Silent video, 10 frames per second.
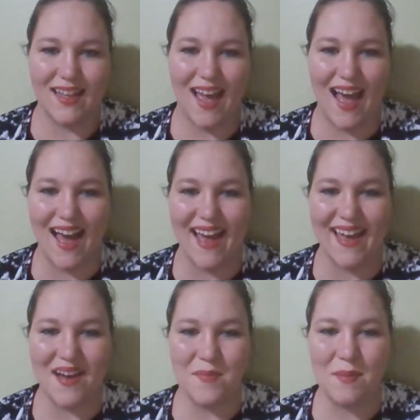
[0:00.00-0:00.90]
Hi,
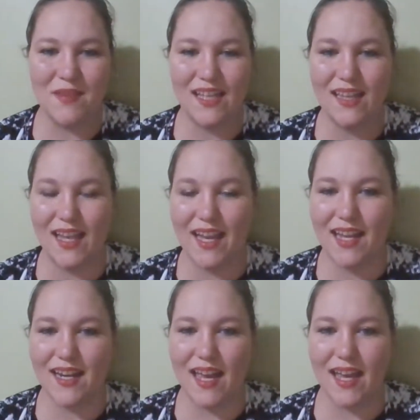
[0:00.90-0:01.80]
I'm Emily
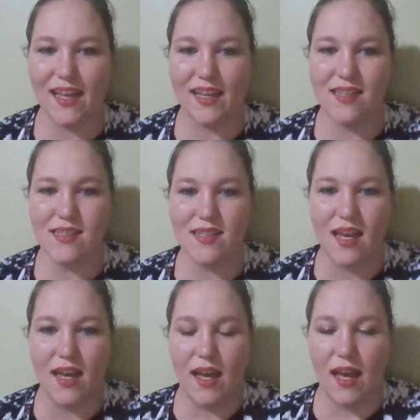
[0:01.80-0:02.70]
Lane, and
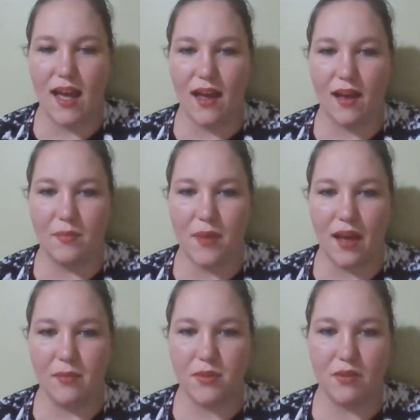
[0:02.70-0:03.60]

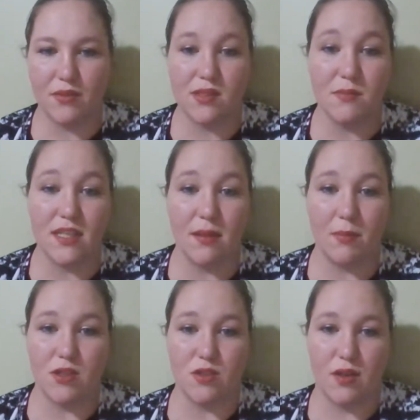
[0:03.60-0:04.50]
I'm going to be
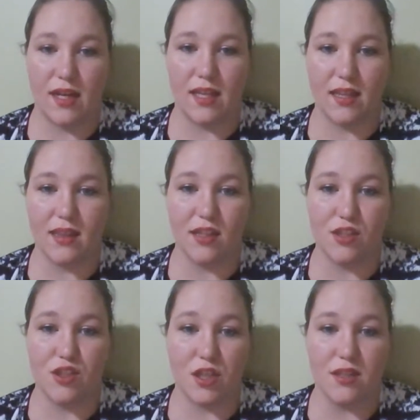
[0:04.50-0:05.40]
demonstrating the
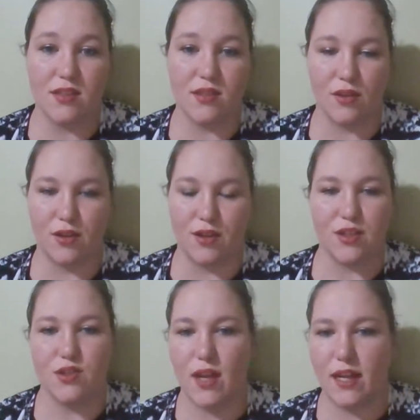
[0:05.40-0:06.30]
GIST learning
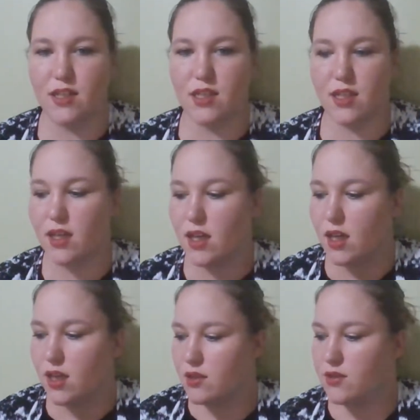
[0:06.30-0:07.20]
strategy.
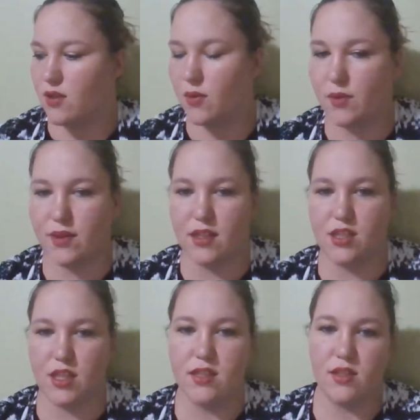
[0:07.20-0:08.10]
So, the
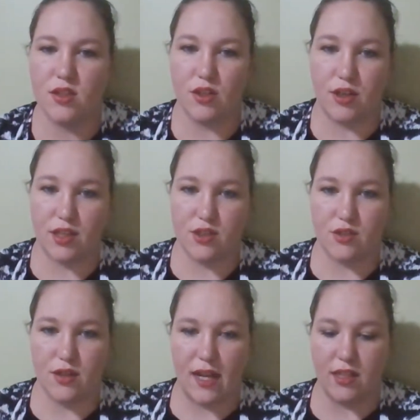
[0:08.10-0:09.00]
GIST learning
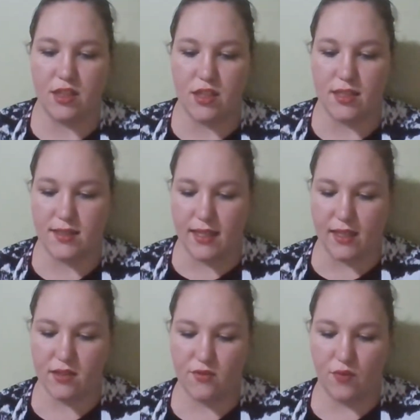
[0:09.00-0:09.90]
strategy
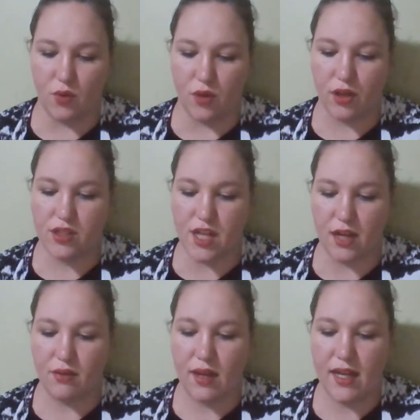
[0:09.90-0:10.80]
stands for
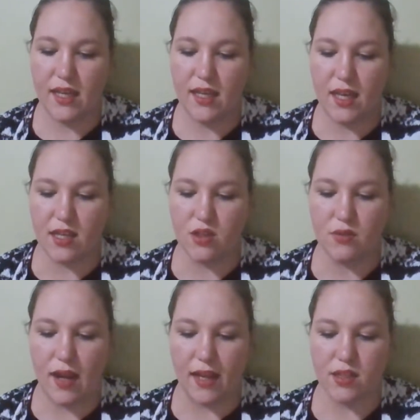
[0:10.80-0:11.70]
Generating
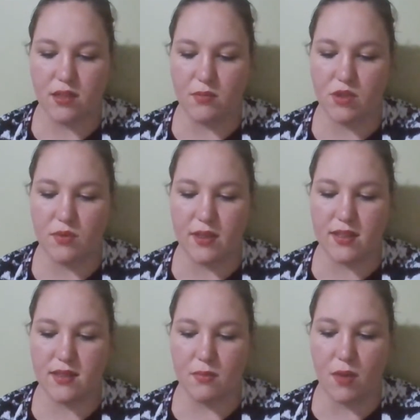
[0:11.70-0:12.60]
Interaction Between
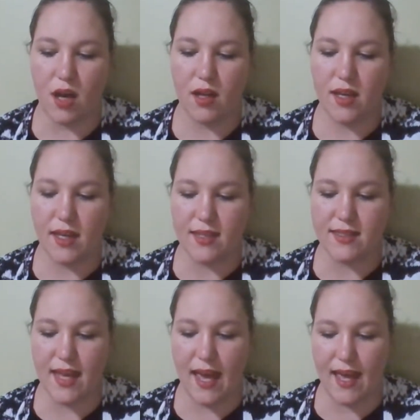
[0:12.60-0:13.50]
Schemata and
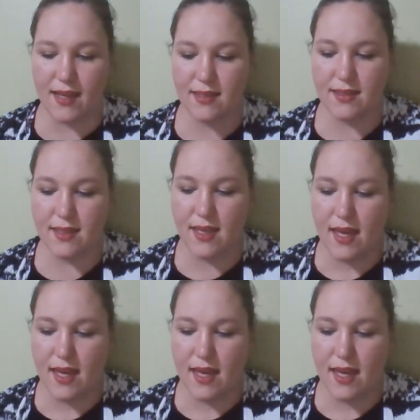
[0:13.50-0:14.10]
Text.